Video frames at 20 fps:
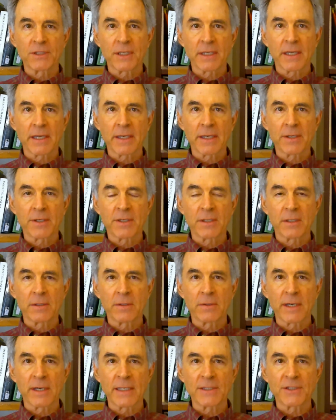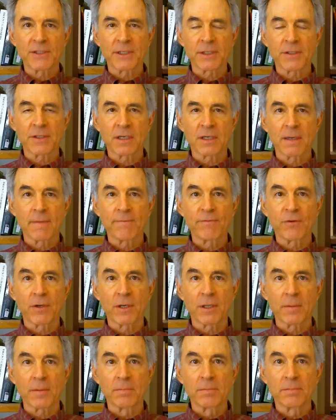again to Isaac to comfort
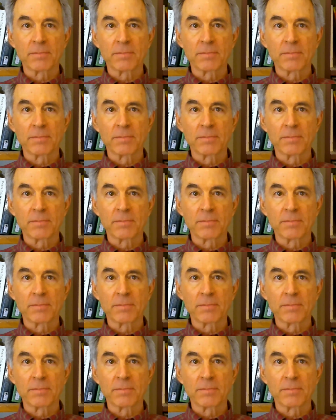him.